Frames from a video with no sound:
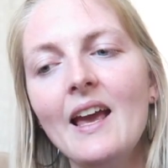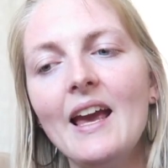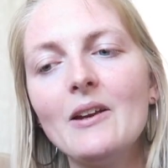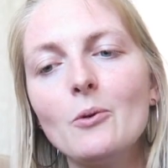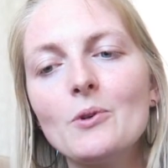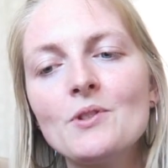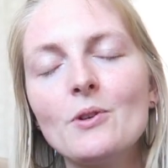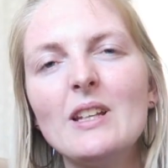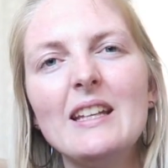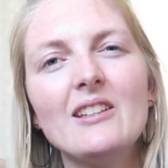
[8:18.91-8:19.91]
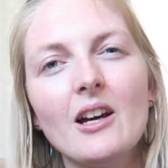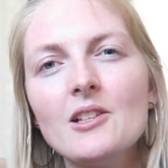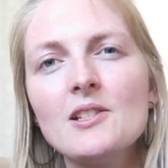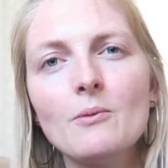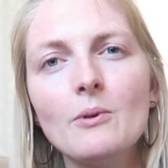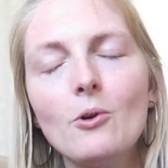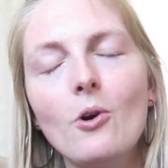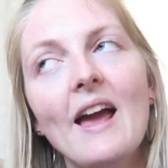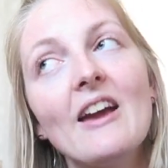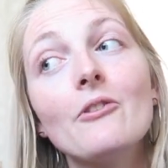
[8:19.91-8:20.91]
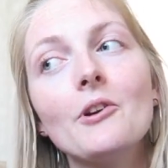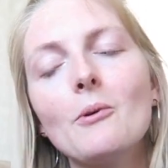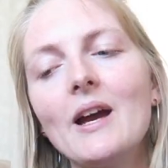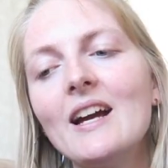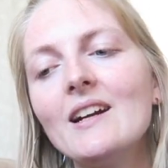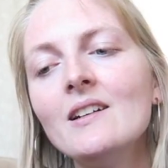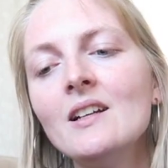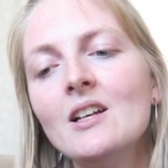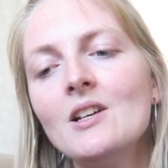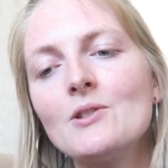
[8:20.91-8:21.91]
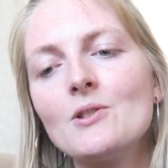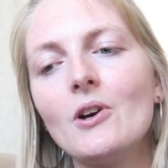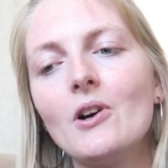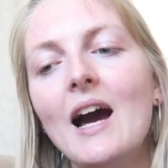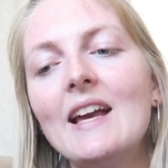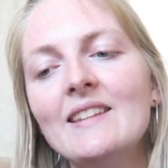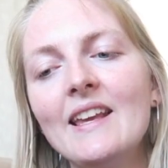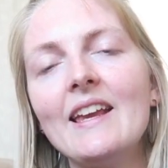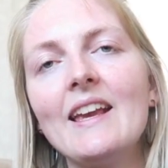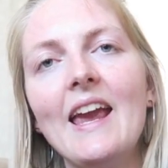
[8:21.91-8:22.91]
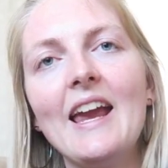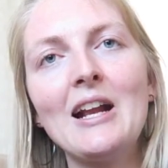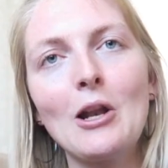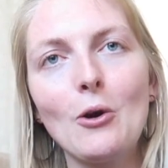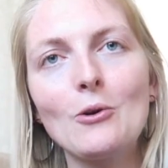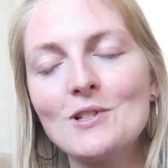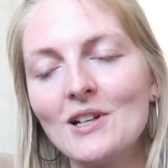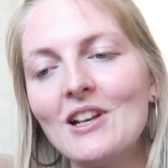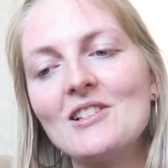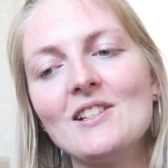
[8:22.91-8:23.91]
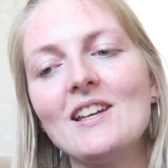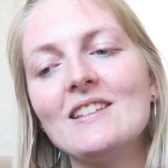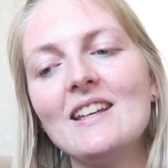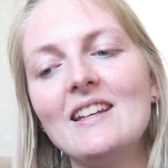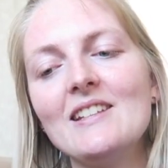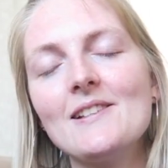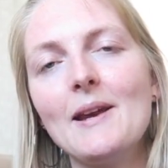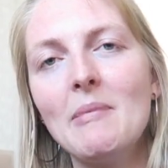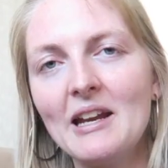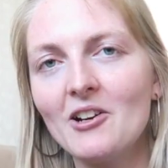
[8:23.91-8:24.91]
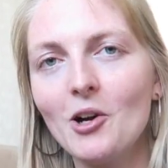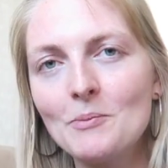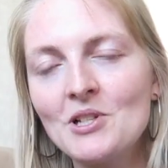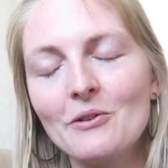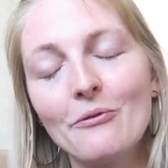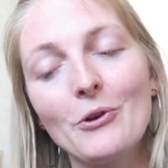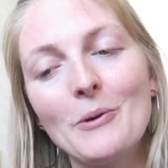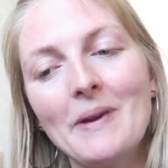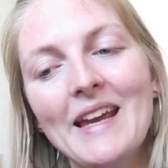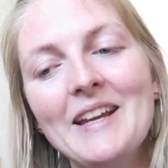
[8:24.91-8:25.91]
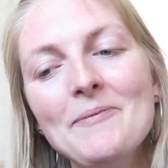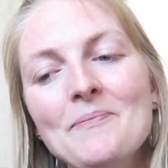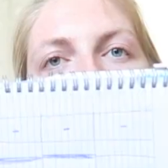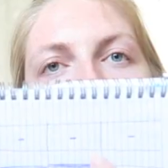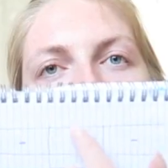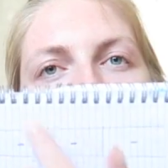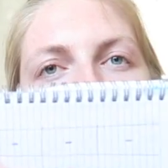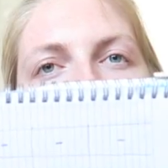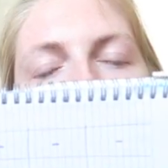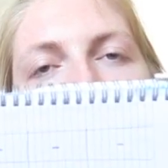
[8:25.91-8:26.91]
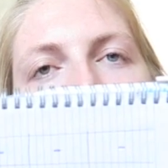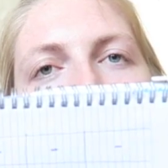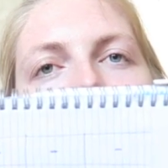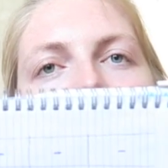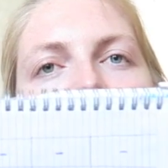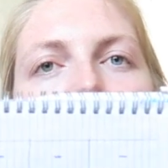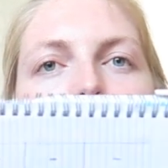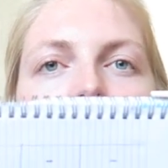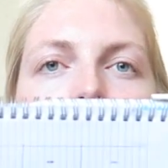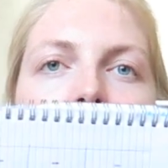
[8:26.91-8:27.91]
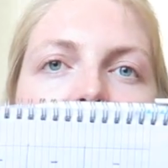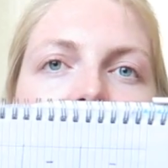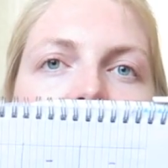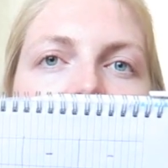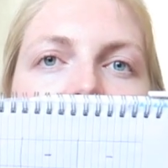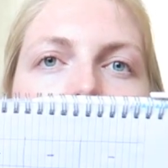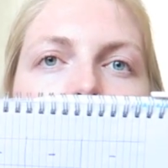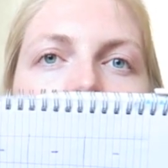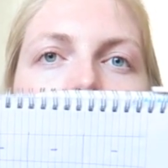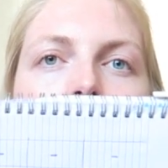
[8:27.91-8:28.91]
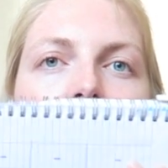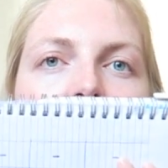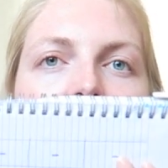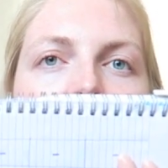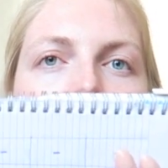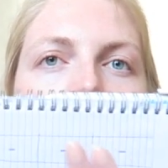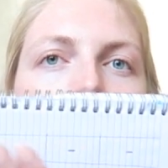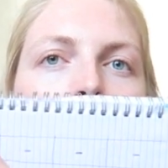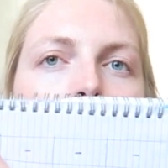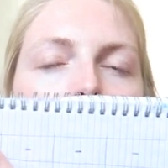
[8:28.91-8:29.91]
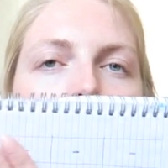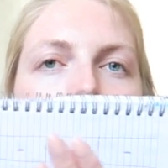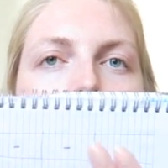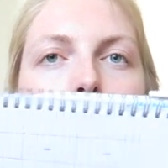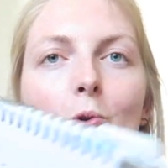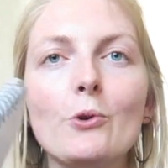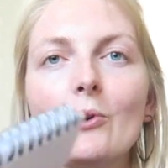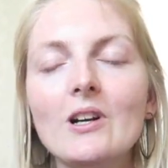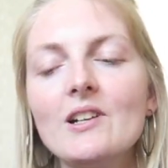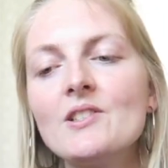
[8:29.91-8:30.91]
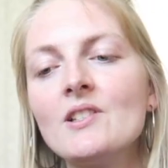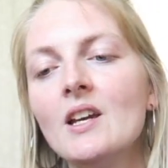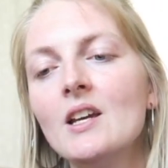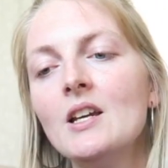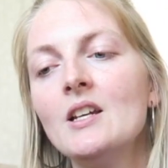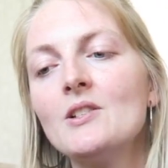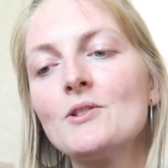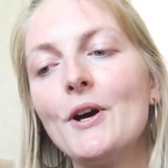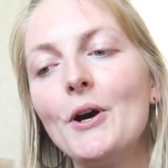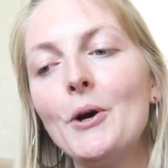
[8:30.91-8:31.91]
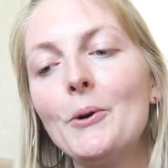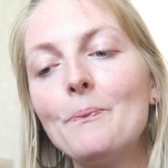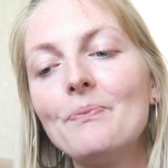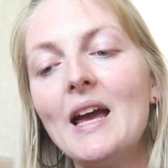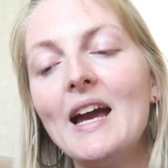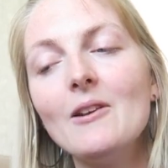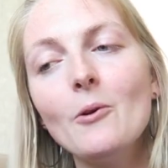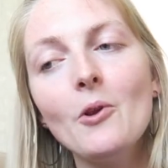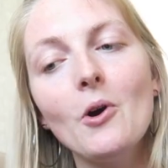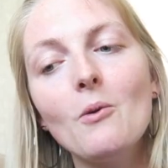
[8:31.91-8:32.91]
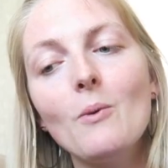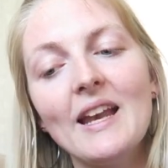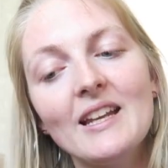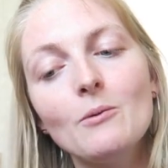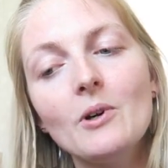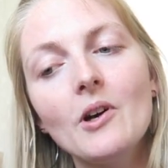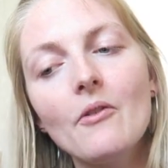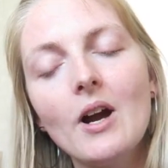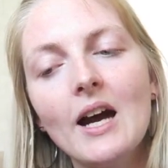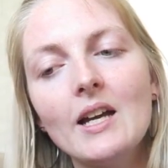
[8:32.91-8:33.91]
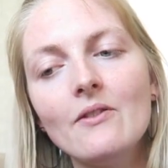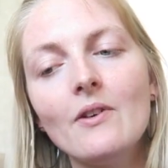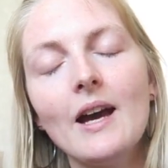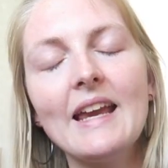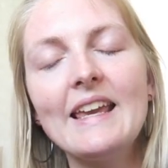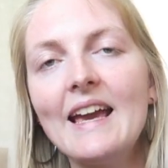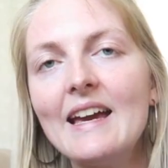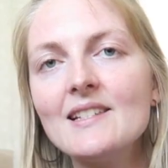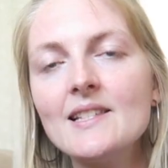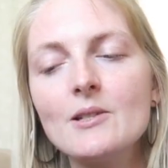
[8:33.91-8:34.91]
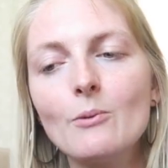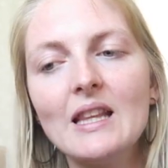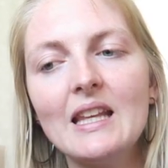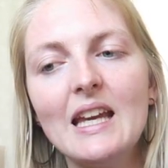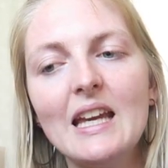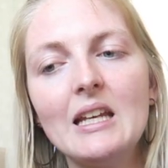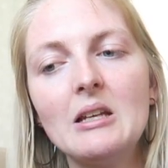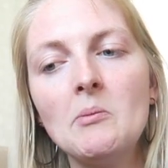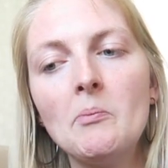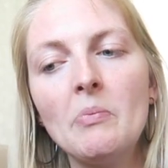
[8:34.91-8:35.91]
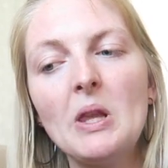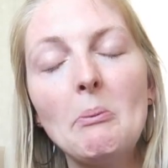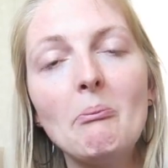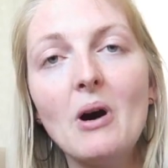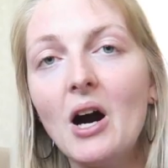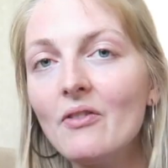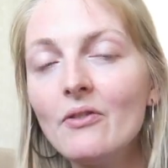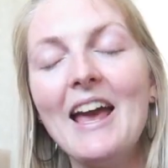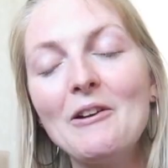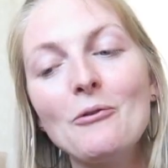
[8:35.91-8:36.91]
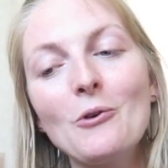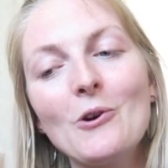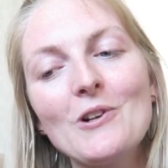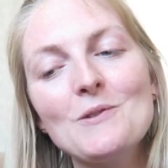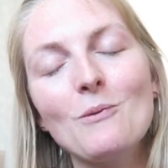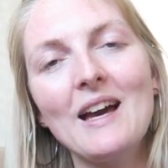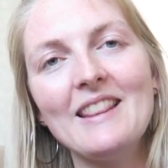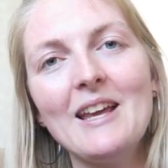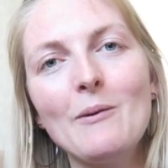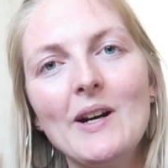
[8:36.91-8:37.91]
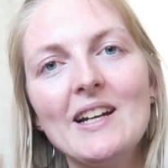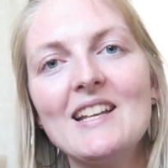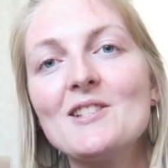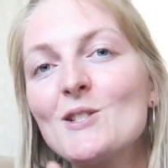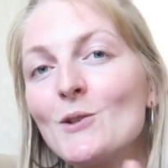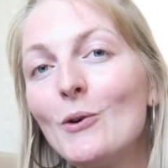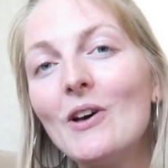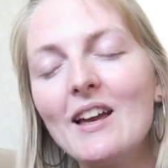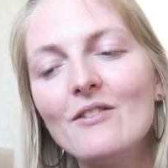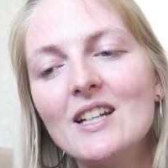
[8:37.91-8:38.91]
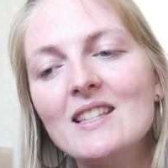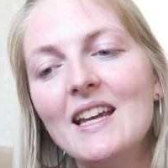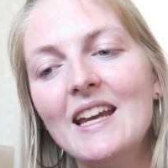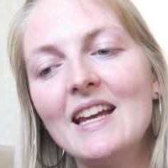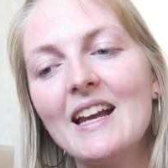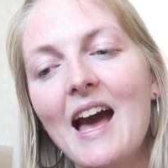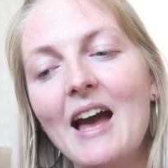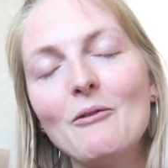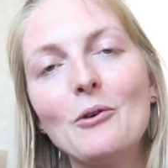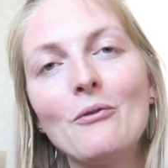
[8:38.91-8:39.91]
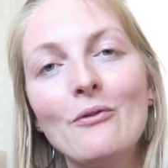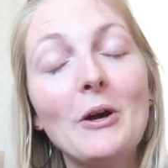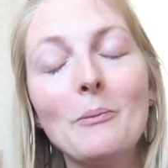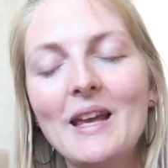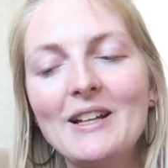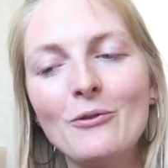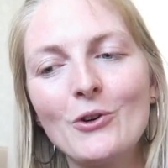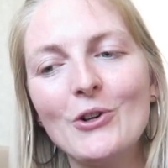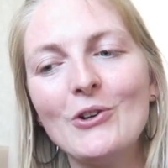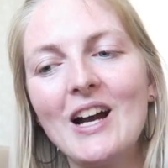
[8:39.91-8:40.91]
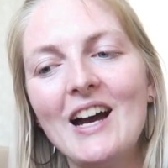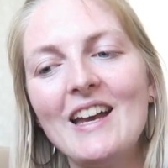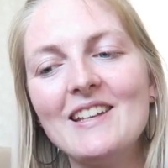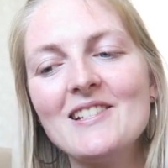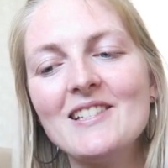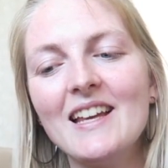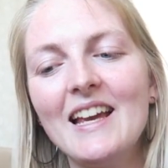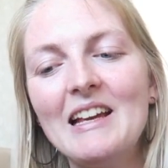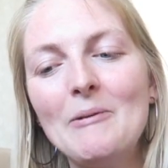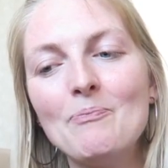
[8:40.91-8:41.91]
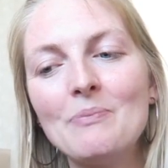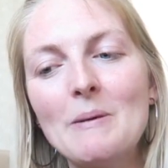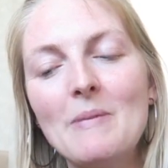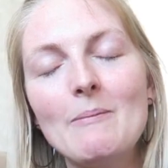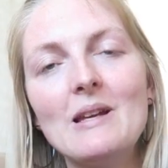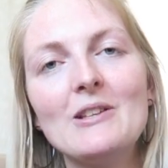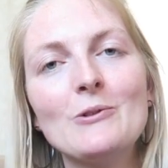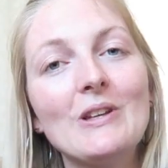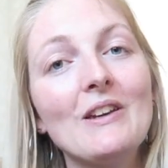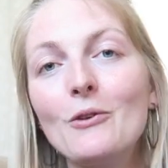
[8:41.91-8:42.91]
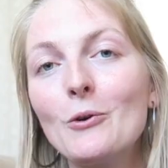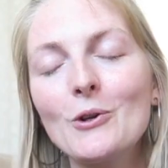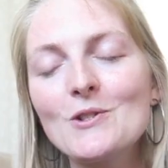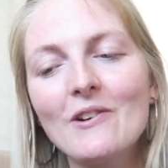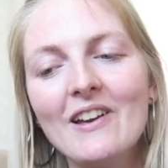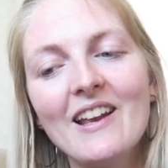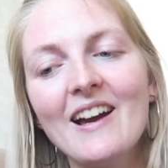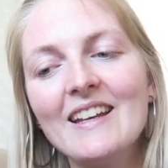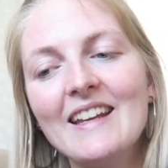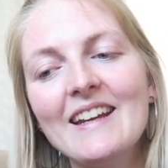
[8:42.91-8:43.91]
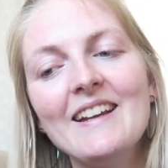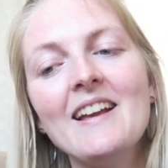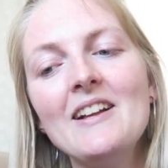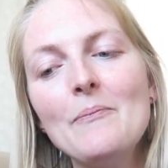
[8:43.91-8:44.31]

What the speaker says: And also the dust will go everywhere. So I think a closed closet is a better option for me. And I'm also really happy with like a huge mirror in the middle and then with two normal doors. So I don't know when it will arrive, I guess within a month. And of course when they will install everything, I will film that for you guys, maybe to give you also an idea.